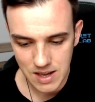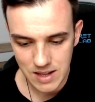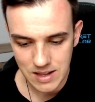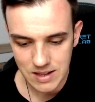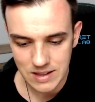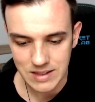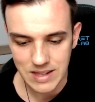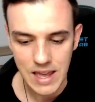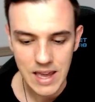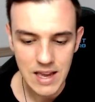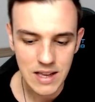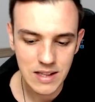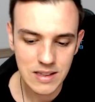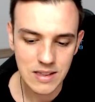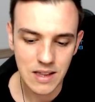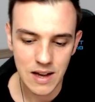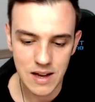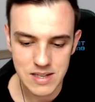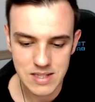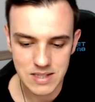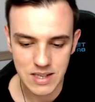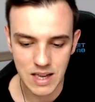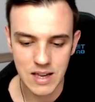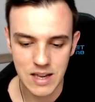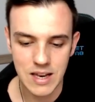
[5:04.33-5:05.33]
take
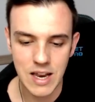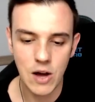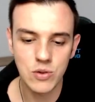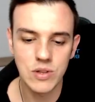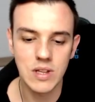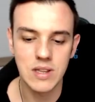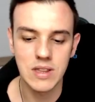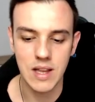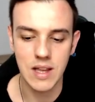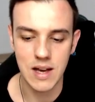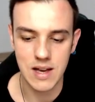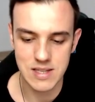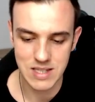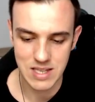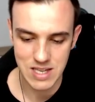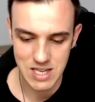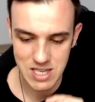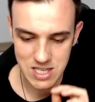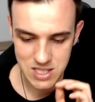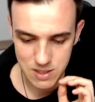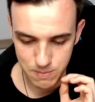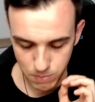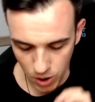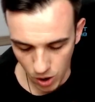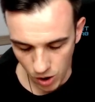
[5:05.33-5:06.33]
task, and now the task
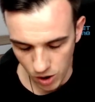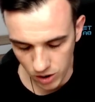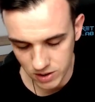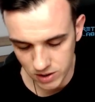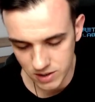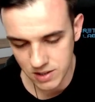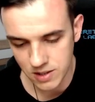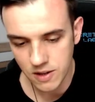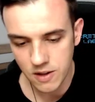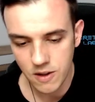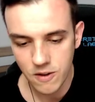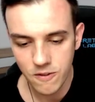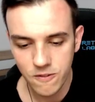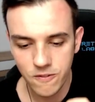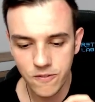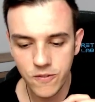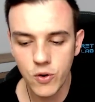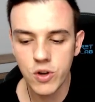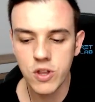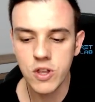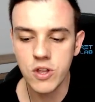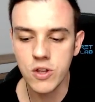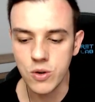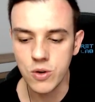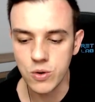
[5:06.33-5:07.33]
is blocked for
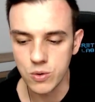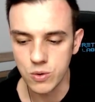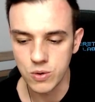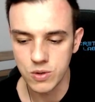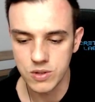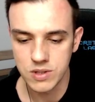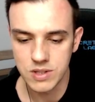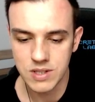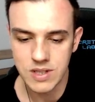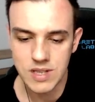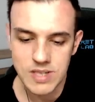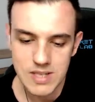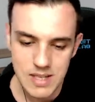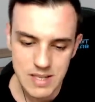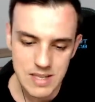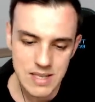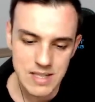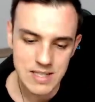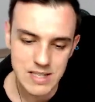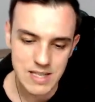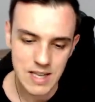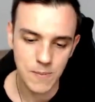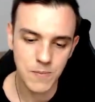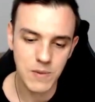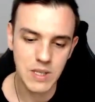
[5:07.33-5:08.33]
you. This
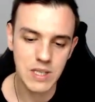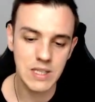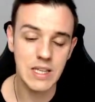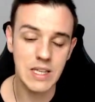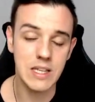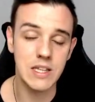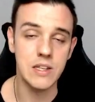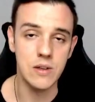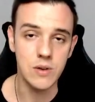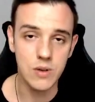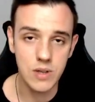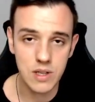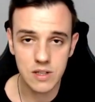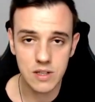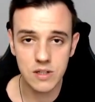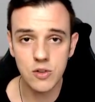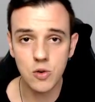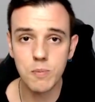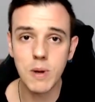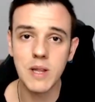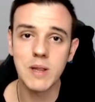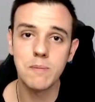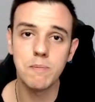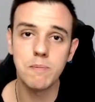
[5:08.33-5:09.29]
is something that you can do, but